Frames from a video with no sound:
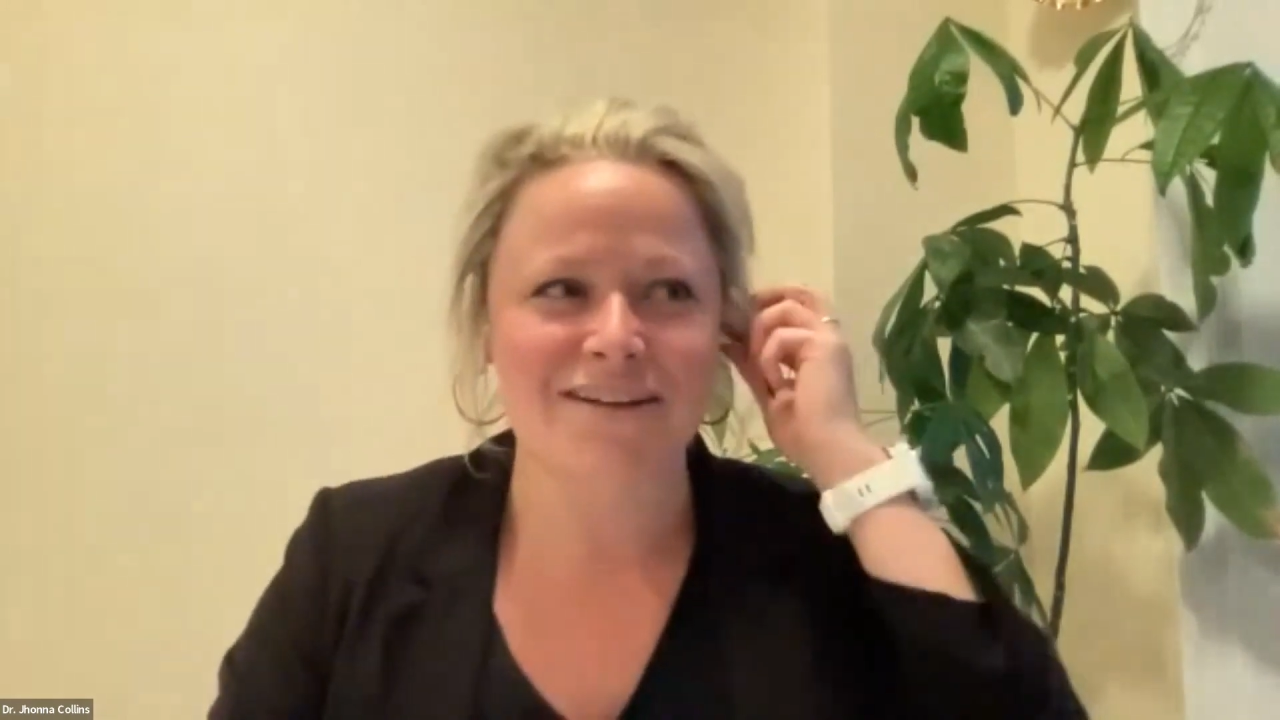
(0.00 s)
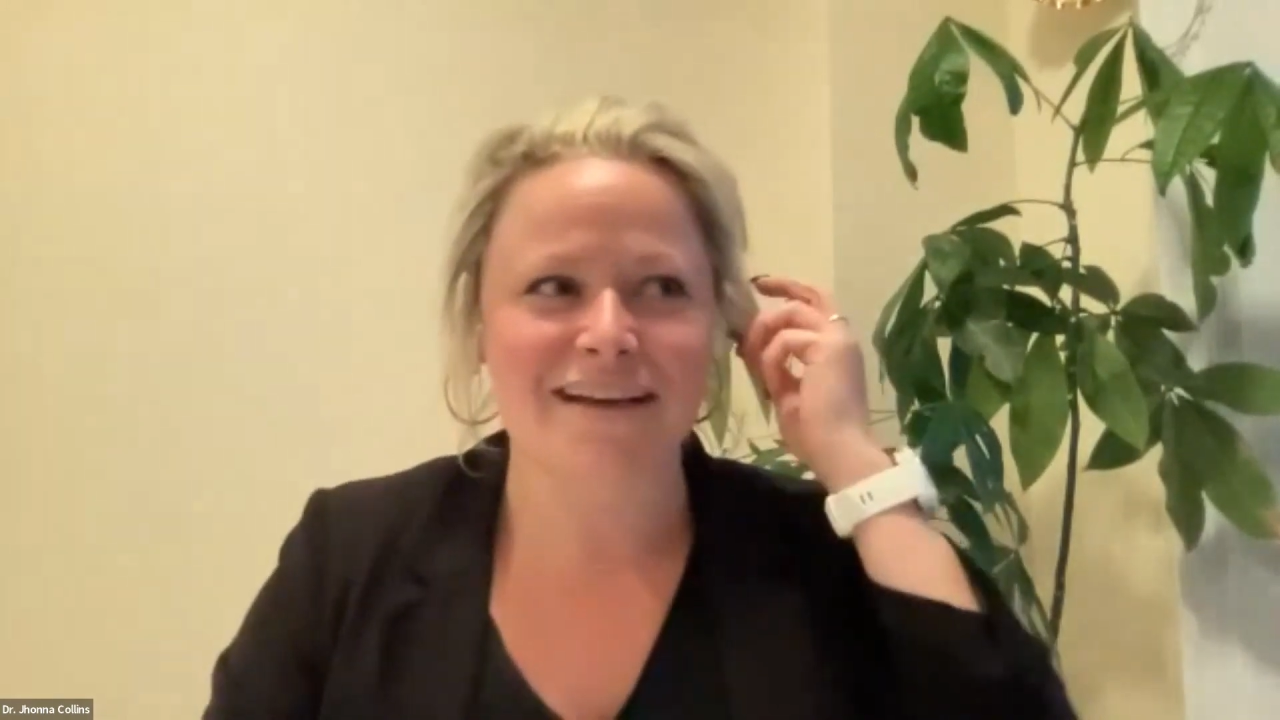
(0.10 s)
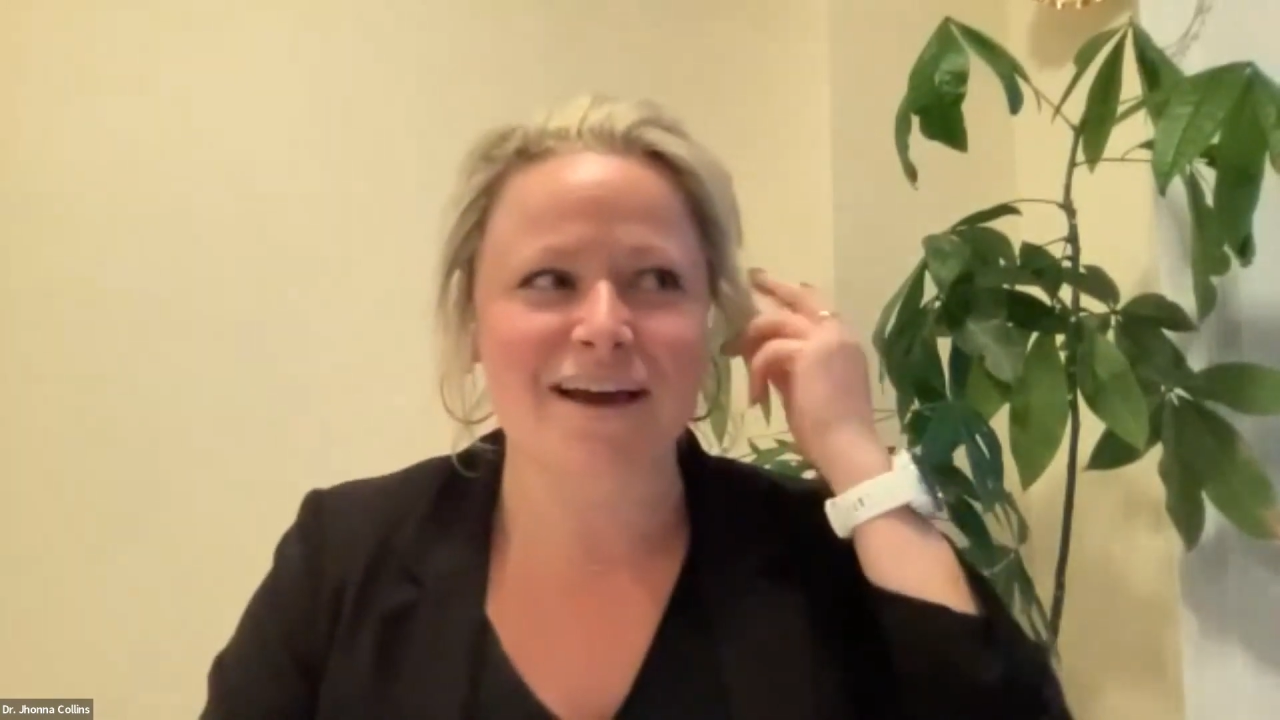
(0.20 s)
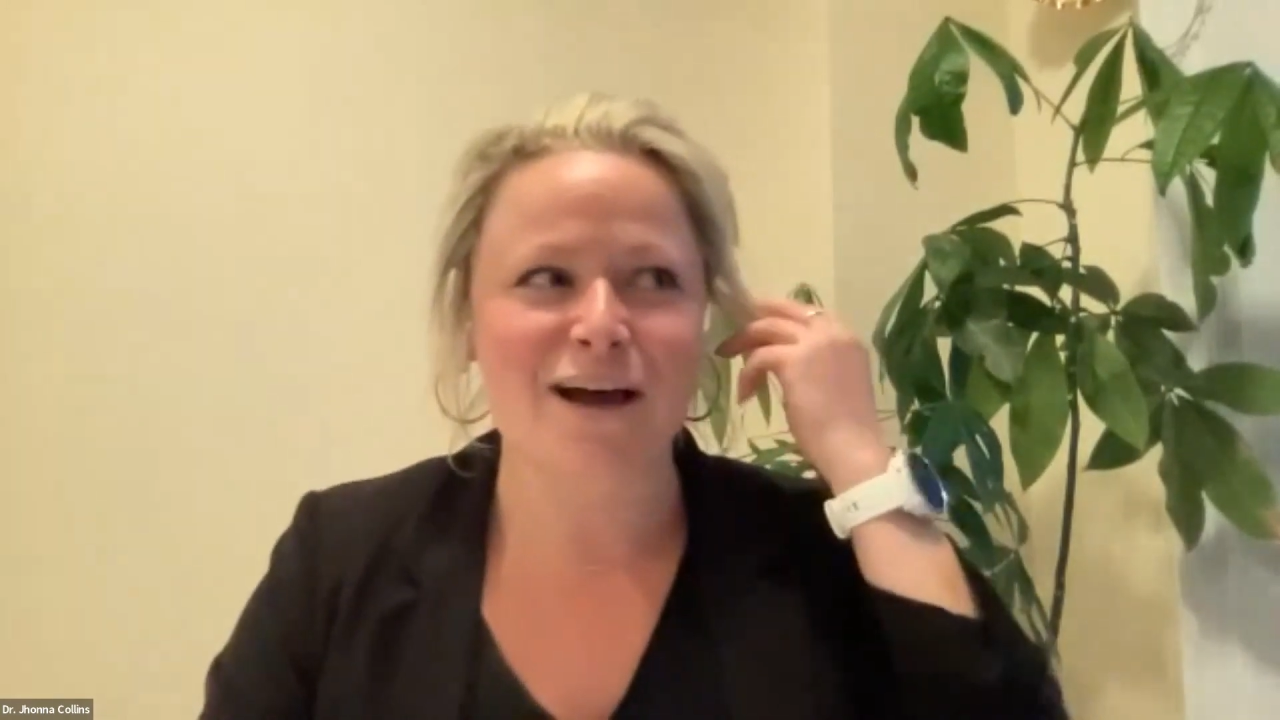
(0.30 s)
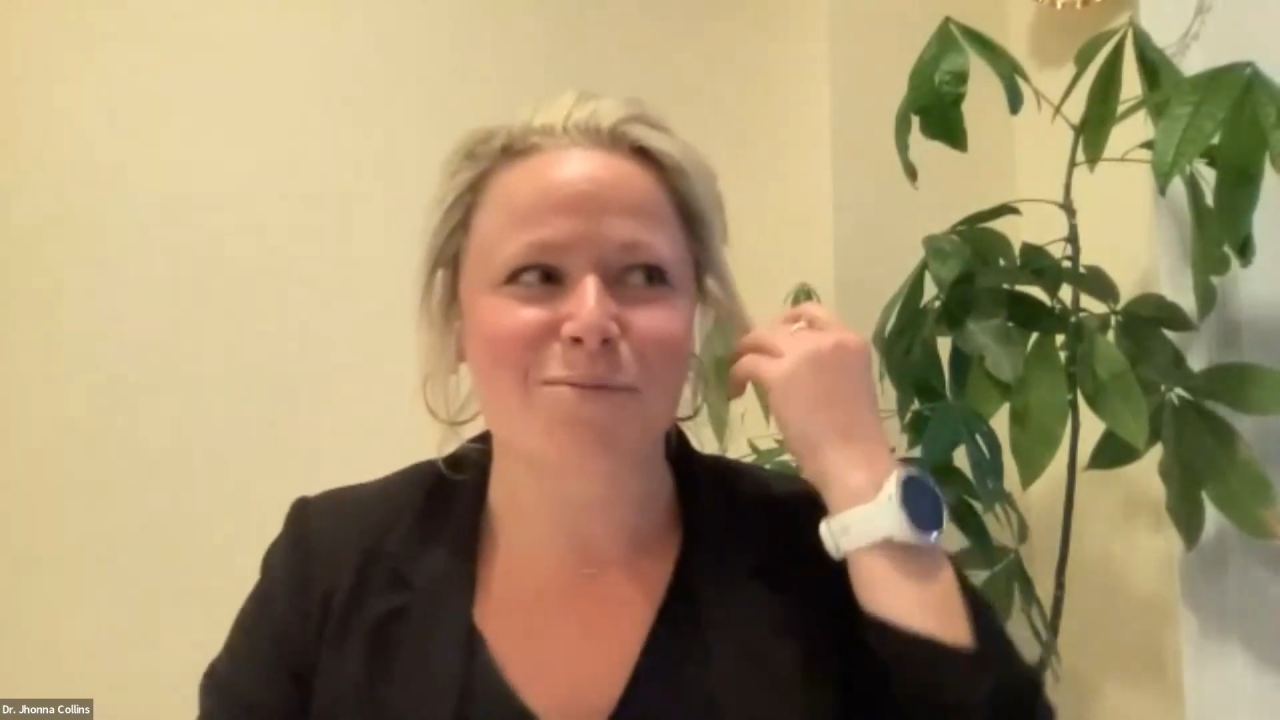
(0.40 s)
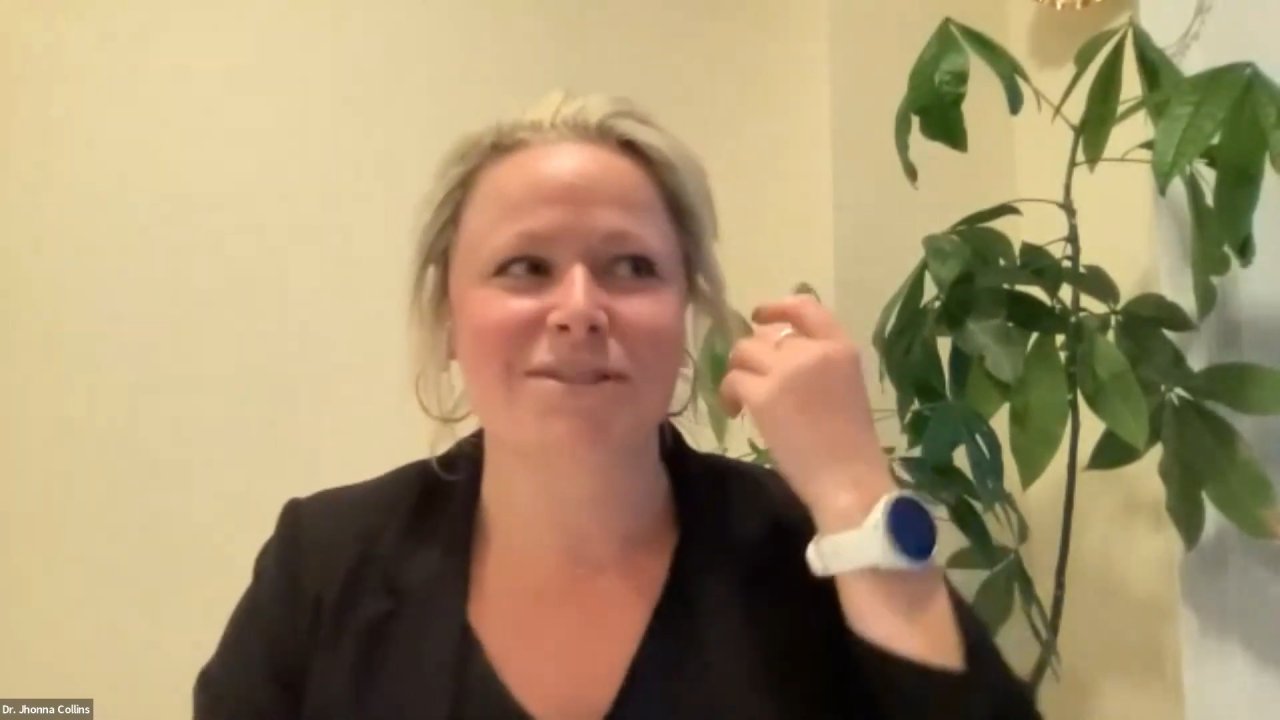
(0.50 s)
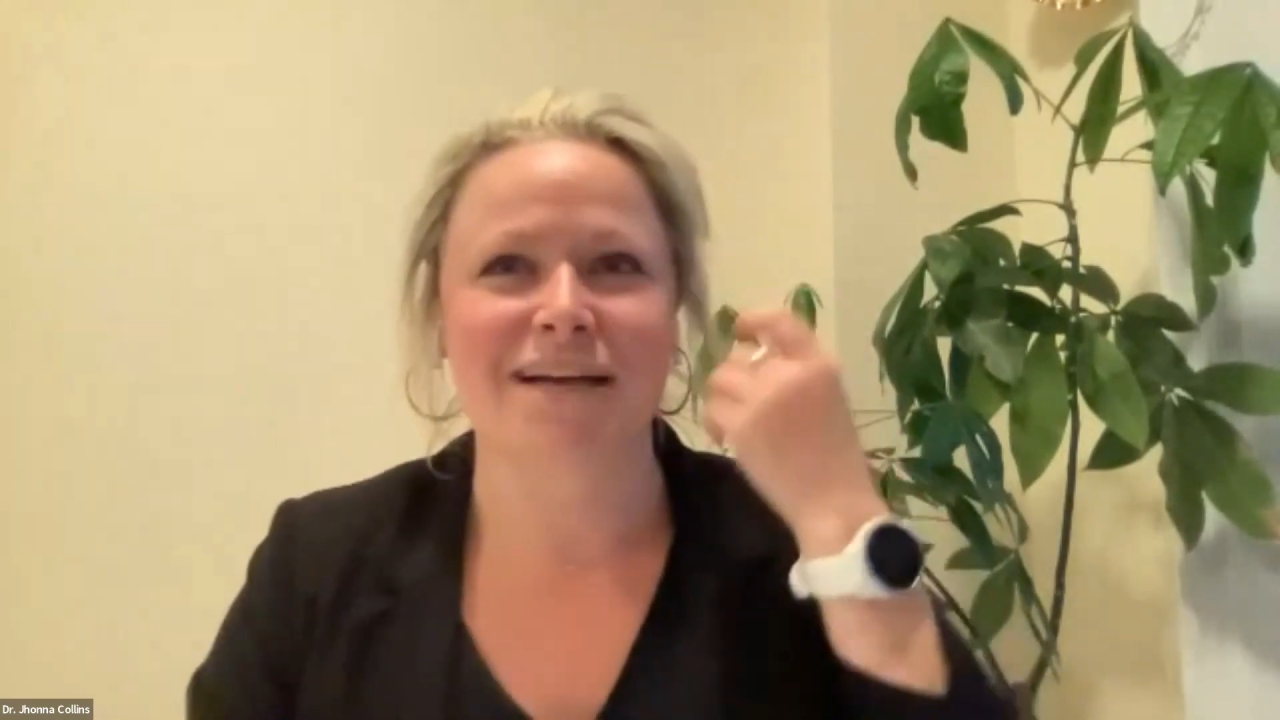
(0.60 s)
like a couple